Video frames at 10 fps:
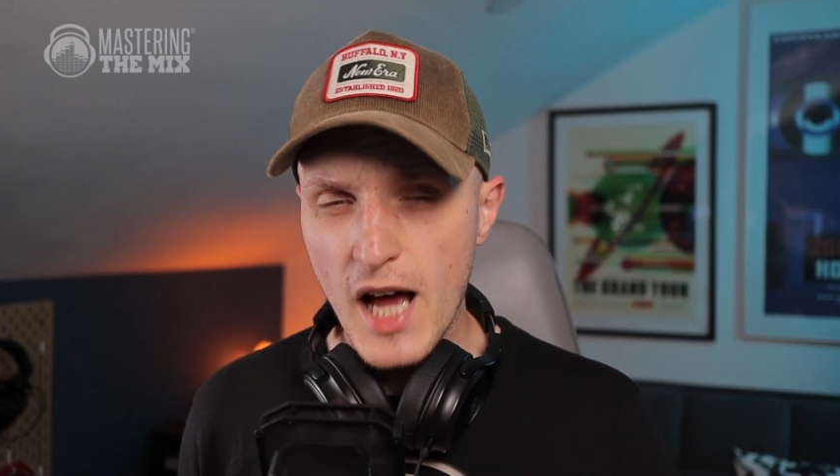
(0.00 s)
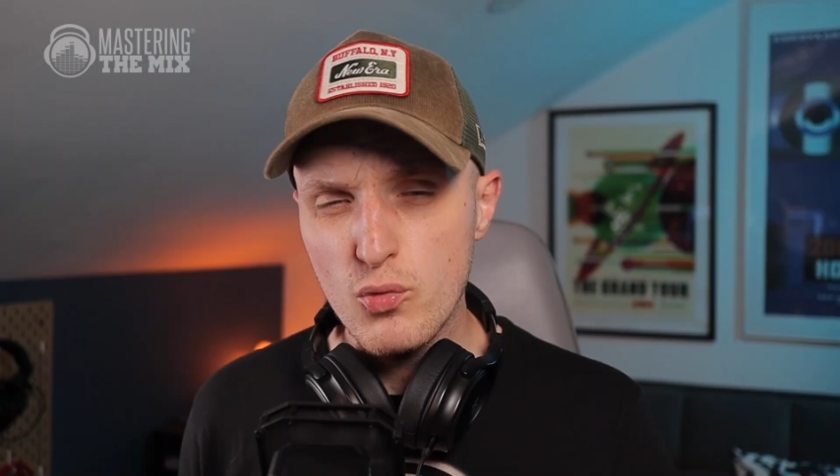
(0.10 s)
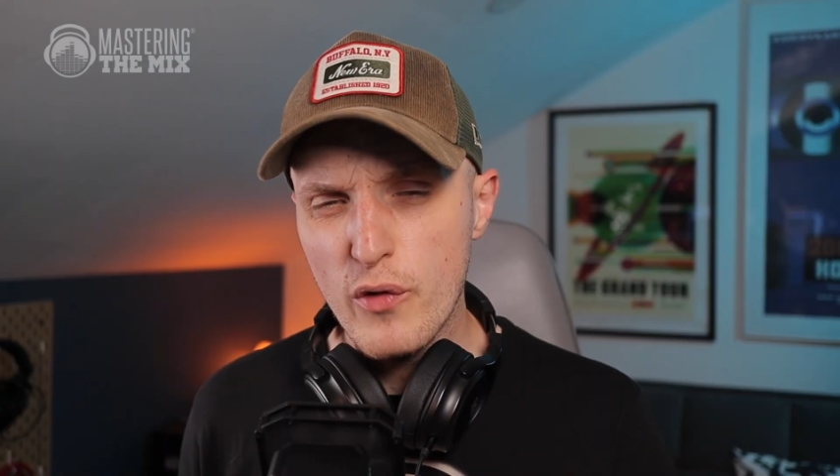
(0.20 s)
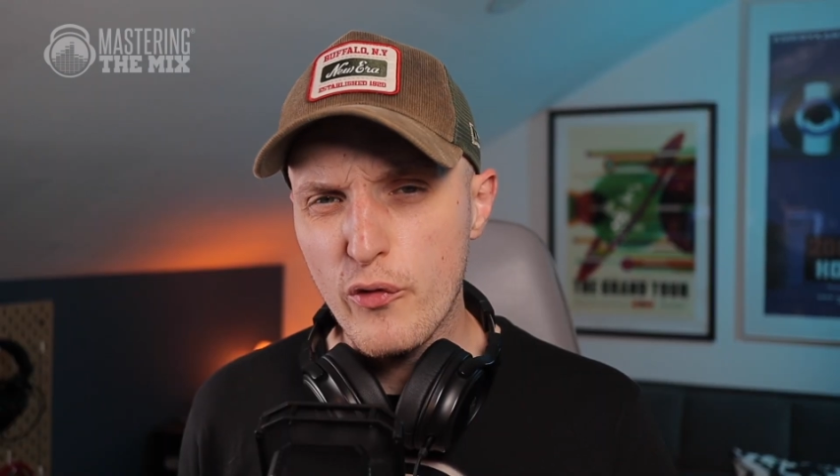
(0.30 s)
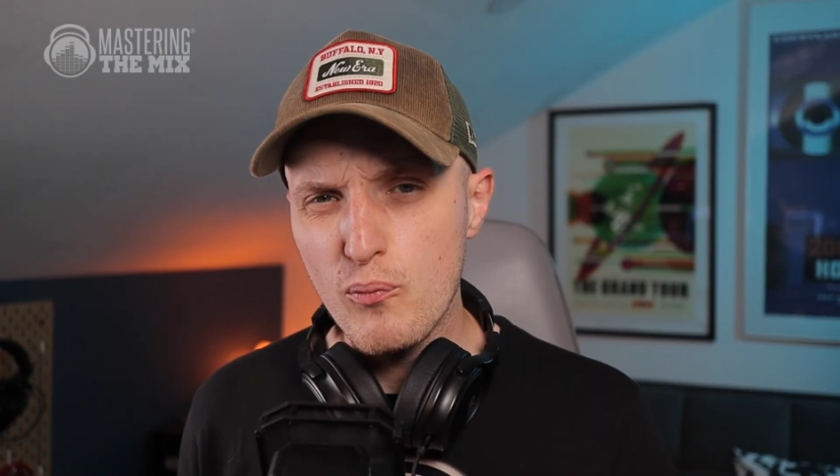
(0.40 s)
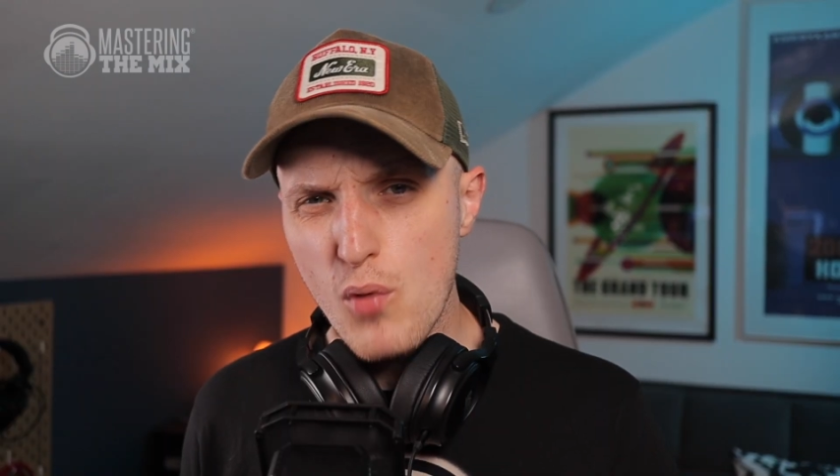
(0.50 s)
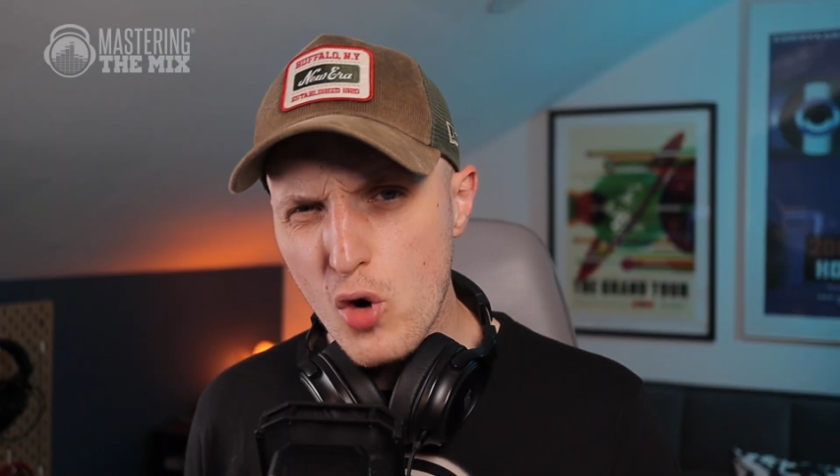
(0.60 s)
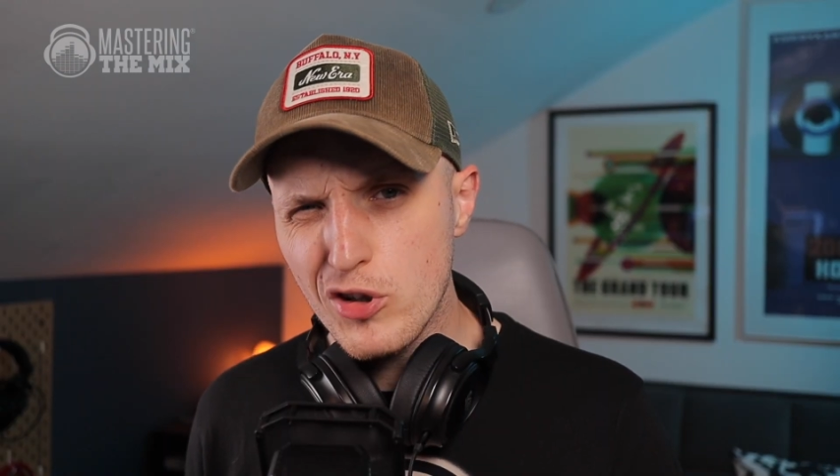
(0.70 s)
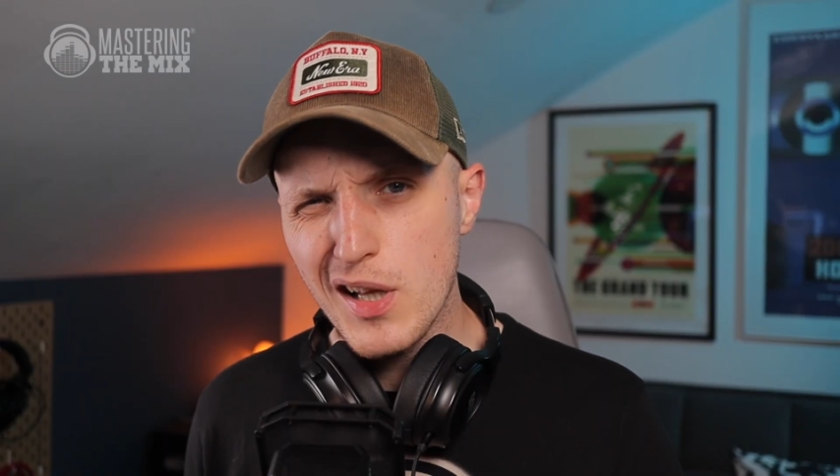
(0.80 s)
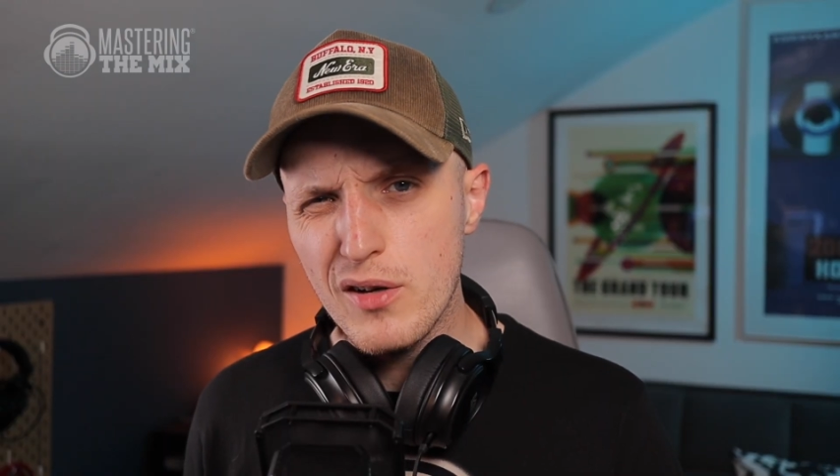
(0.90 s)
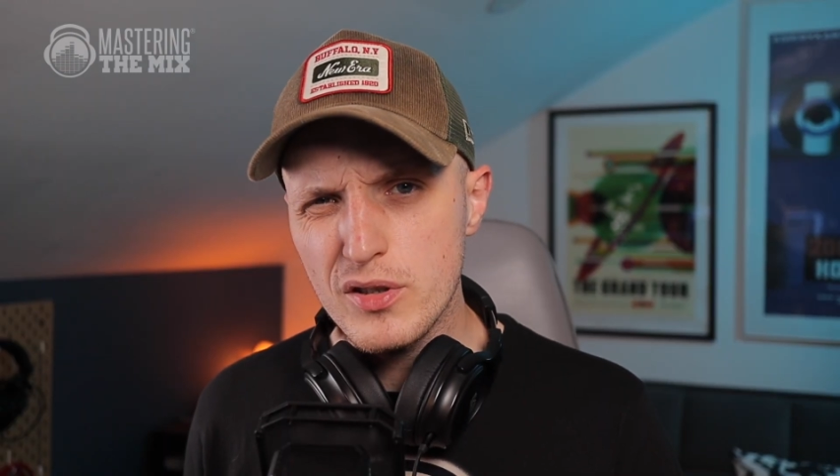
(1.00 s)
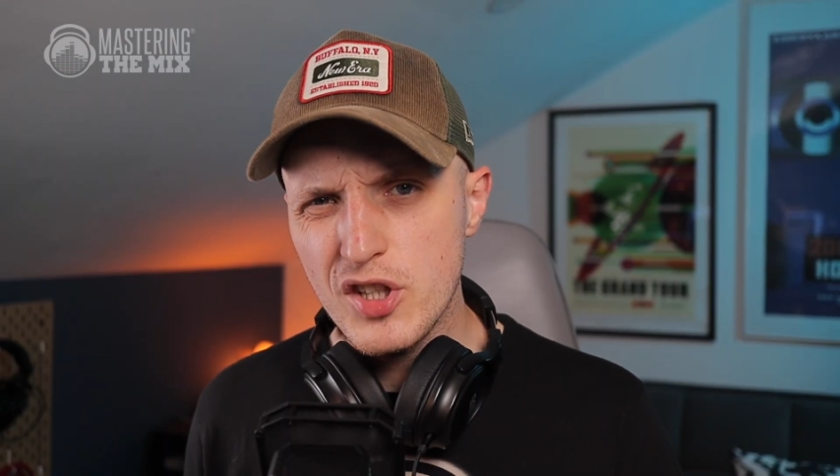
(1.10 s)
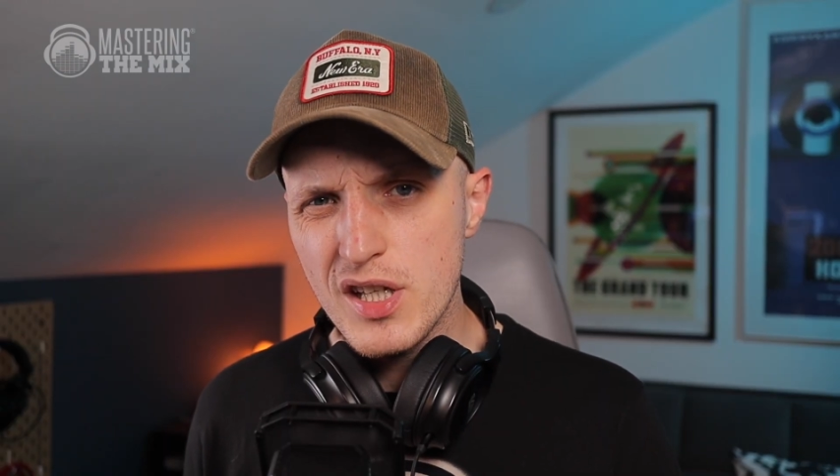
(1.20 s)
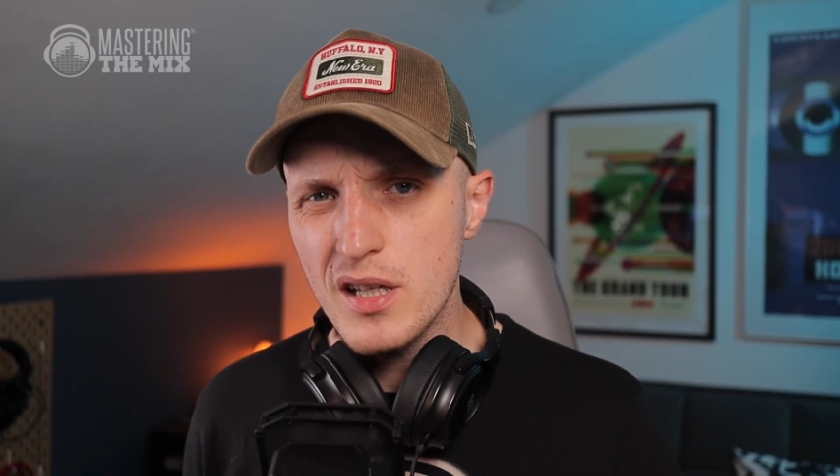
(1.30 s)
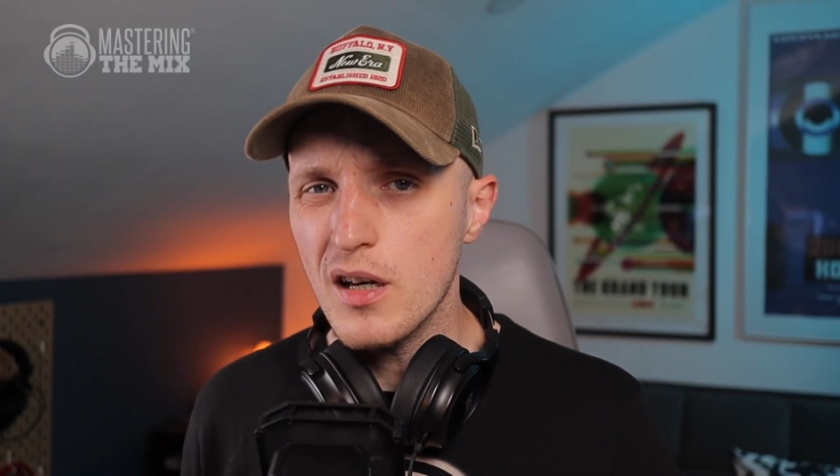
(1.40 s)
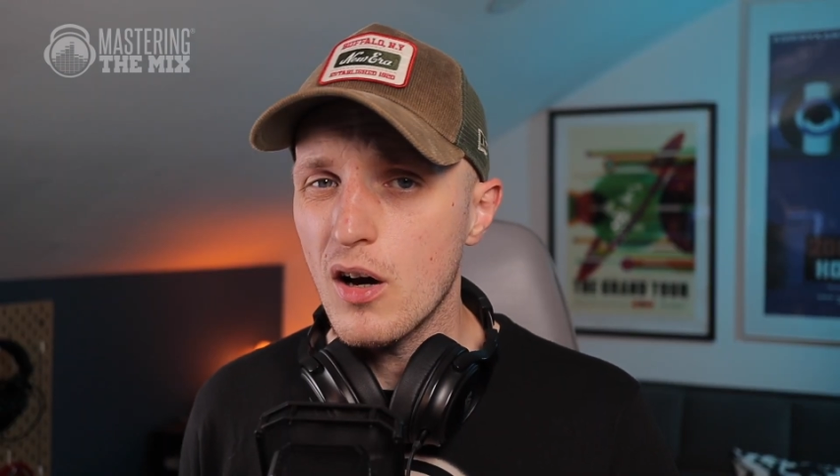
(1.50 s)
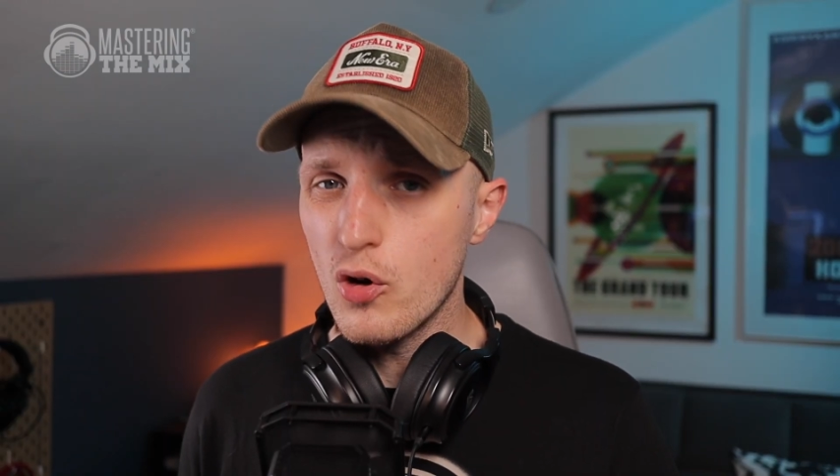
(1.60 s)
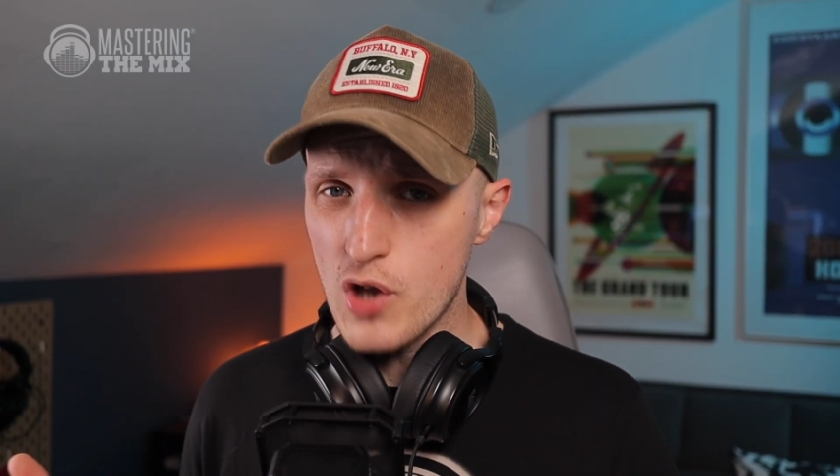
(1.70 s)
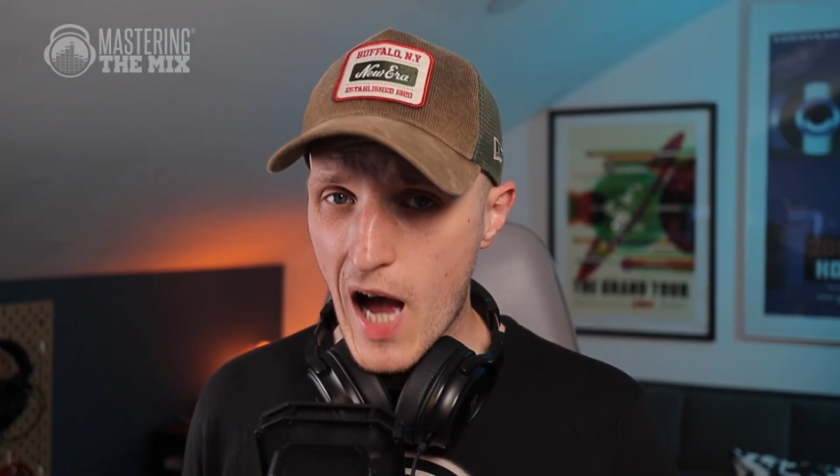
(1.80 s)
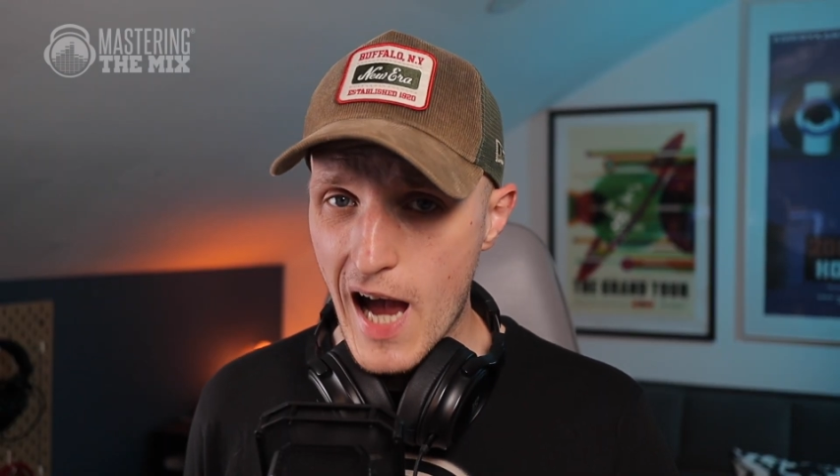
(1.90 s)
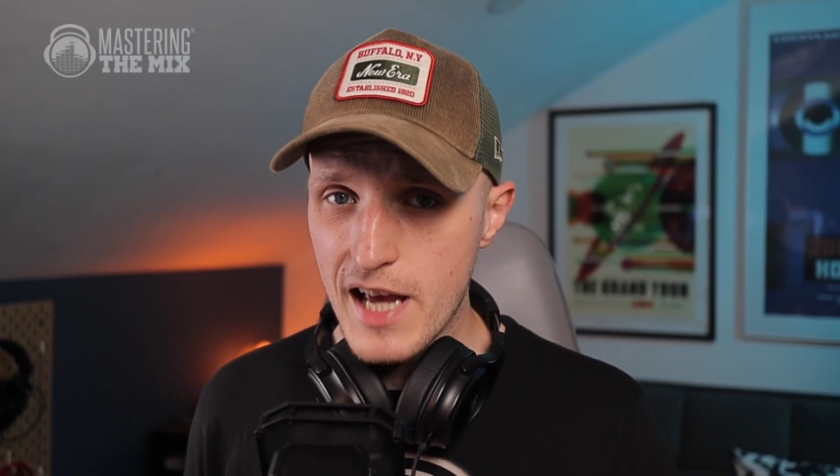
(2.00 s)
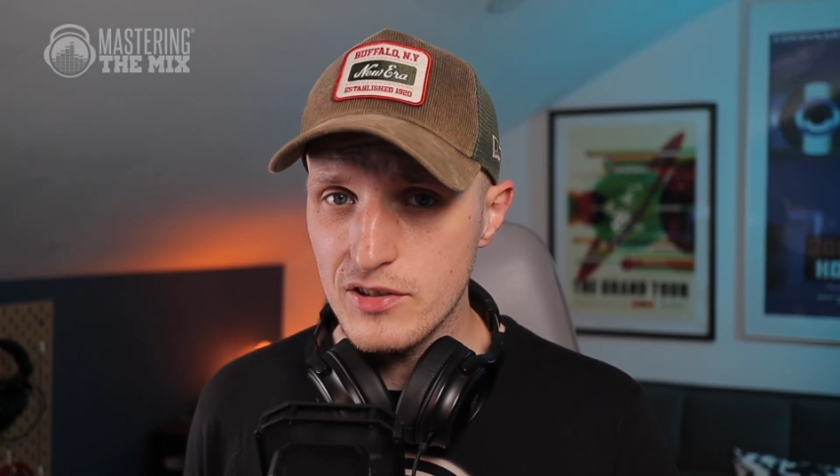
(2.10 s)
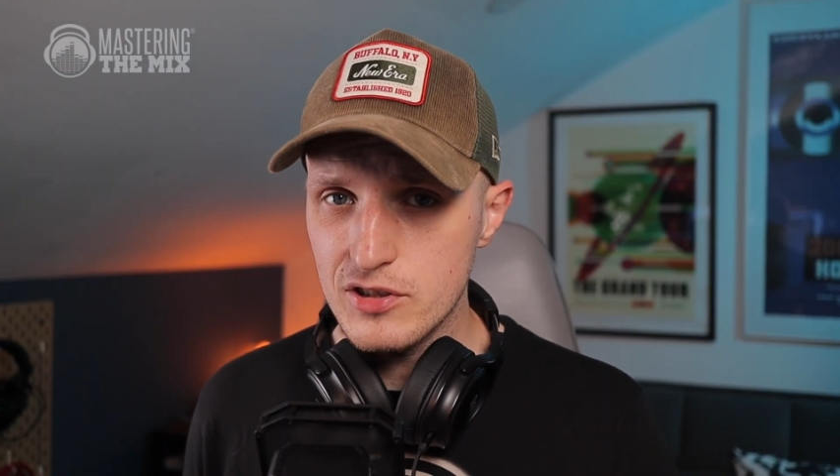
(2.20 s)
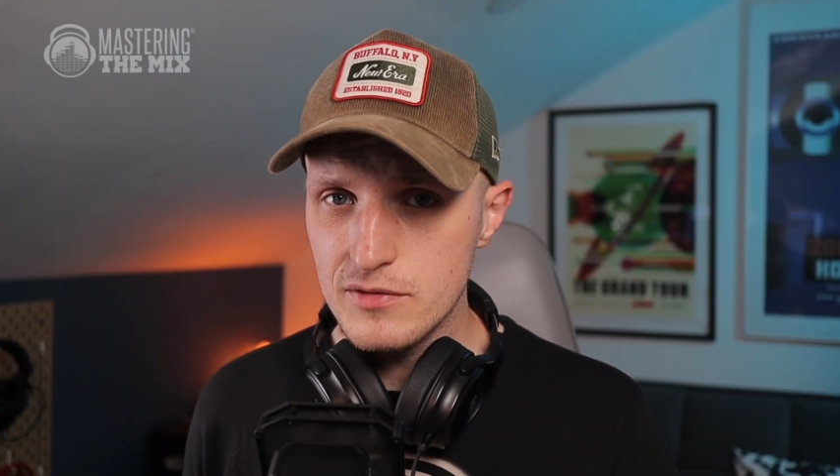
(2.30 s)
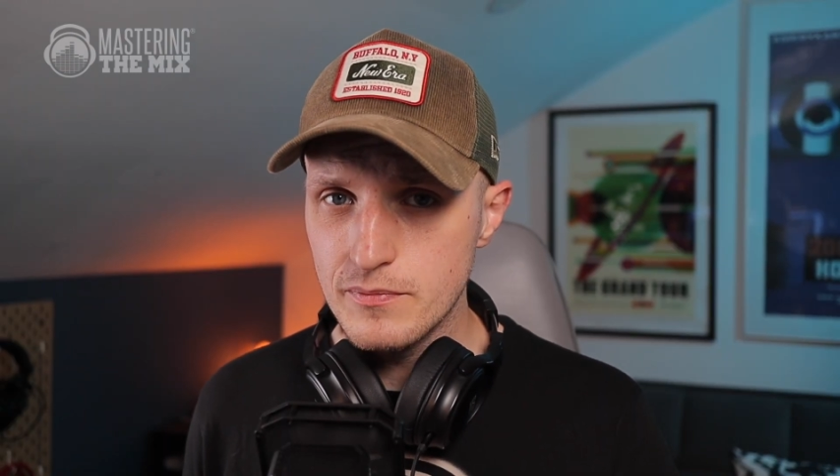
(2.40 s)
and with more clarity on high end.